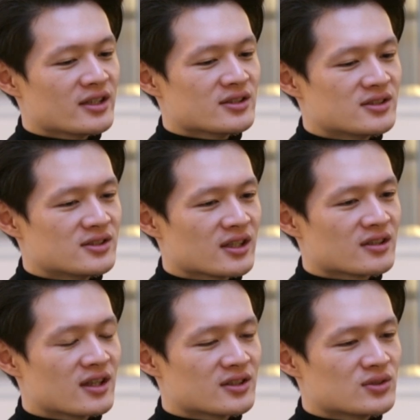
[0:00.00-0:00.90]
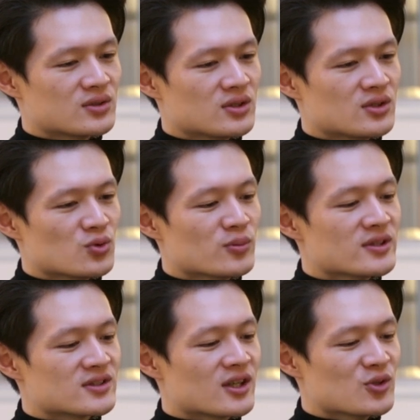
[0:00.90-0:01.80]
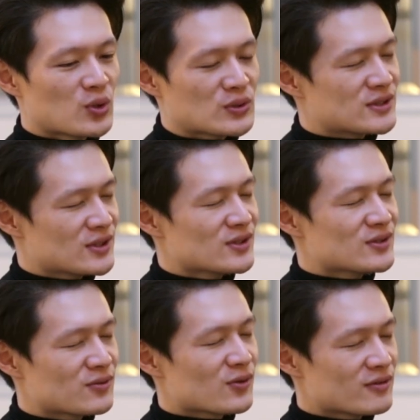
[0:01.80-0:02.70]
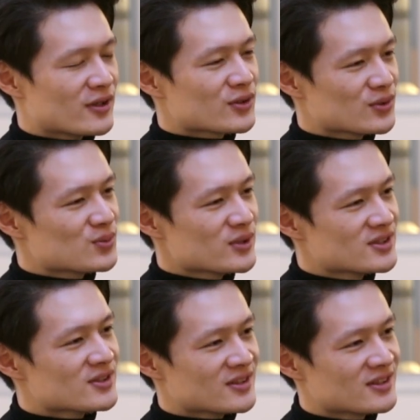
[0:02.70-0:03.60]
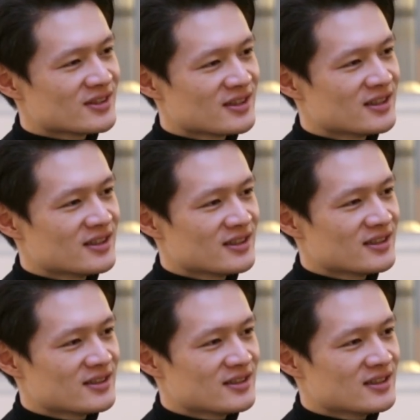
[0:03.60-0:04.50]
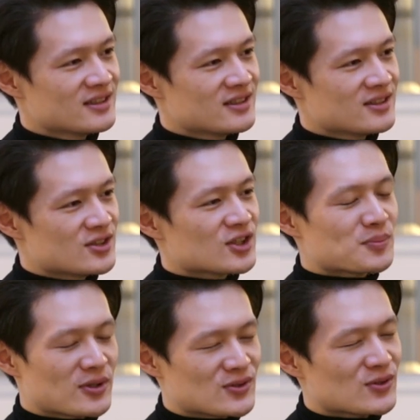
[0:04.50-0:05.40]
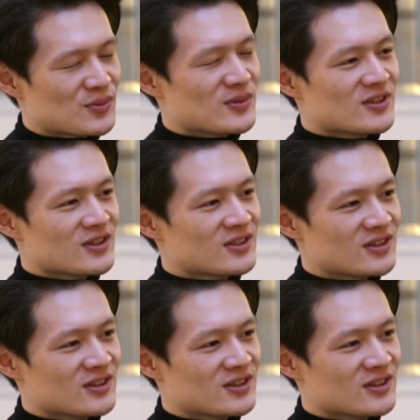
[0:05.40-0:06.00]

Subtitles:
think that Rubinstein roasted it for a very good reason. Just personal opinion.